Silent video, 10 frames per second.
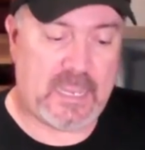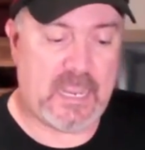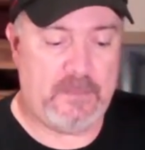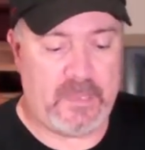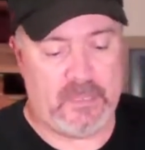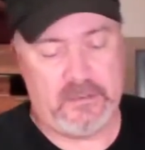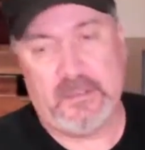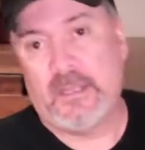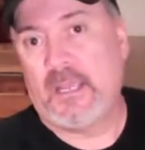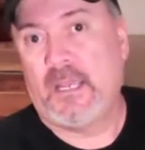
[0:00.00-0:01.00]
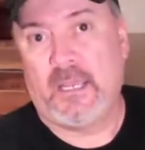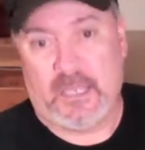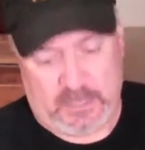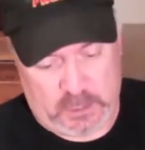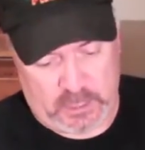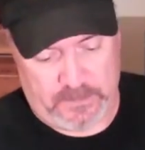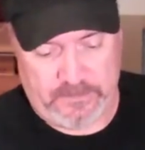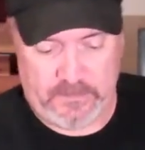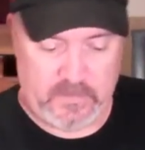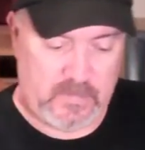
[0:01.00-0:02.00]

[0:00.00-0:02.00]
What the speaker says: came in, I took them